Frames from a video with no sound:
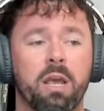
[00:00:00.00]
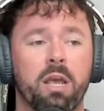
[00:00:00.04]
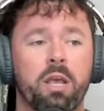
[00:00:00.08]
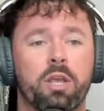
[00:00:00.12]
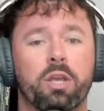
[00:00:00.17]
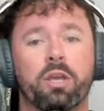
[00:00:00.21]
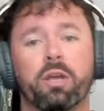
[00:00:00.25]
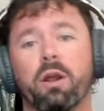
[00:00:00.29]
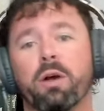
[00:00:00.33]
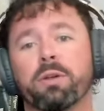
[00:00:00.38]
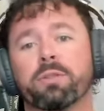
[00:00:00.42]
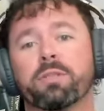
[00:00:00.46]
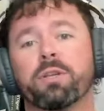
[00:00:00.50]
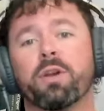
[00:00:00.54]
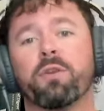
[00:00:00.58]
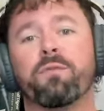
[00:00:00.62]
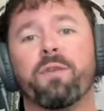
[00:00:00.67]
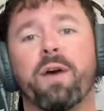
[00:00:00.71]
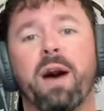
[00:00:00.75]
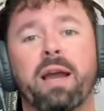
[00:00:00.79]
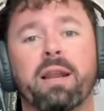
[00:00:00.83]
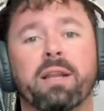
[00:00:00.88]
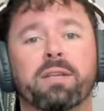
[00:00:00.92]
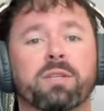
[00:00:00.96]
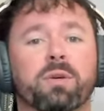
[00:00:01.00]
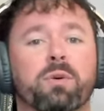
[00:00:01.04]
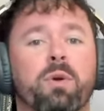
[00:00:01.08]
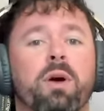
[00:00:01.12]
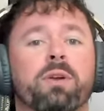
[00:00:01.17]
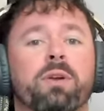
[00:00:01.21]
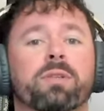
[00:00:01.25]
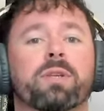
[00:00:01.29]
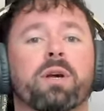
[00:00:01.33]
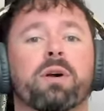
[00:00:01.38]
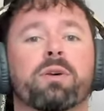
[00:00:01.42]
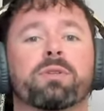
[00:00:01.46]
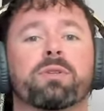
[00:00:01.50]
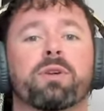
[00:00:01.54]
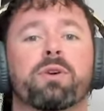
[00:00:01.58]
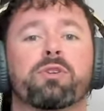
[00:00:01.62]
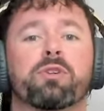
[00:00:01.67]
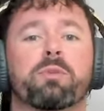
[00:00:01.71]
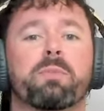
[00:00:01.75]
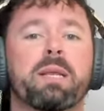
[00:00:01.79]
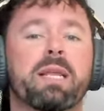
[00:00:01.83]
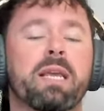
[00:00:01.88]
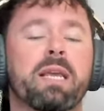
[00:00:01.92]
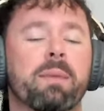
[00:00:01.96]
You can also find us across all
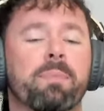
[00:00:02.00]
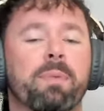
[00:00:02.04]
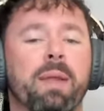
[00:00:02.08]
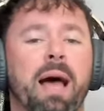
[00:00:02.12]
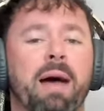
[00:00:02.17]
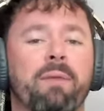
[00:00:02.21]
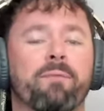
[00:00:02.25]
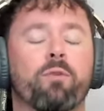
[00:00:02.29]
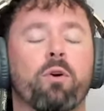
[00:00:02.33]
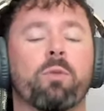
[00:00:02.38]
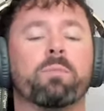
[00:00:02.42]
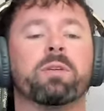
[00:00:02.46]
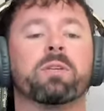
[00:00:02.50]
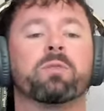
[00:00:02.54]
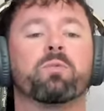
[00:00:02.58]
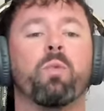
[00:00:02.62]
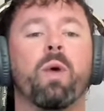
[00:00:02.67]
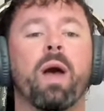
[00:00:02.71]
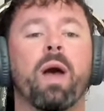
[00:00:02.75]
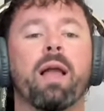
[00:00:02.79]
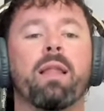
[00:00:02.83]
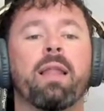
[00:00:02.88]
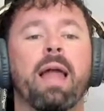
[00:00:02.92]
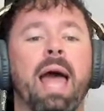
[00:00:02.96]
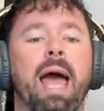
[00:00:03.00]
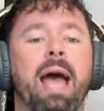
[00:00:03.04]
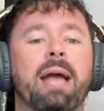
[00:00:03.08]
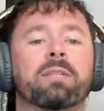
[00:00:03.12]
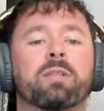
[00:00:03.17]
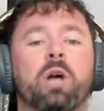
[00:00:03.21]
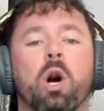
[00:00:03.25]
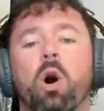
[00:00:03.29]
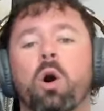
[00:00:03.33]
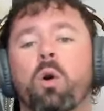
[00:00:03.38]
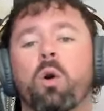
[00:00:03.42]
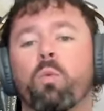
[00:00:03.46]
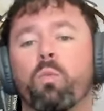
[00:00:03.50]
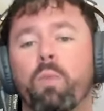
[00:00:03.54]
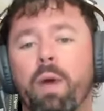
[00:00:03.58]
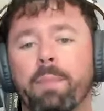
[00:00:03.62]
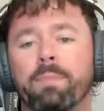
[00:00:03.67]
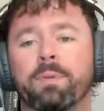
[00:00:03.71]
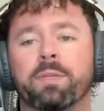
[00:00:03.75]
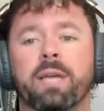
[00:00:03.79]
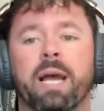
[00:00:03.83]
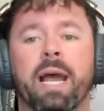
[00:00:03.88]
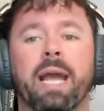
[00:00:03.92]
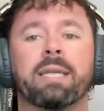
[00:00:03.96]
social media platforms as well as our
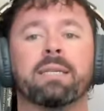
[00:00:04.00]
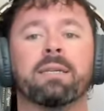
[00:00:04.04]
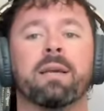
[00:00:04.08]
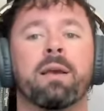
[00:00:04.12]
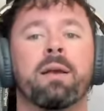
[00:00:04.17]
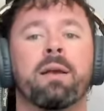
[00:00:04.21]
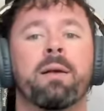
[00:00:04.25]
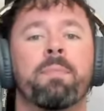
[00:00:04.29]
website,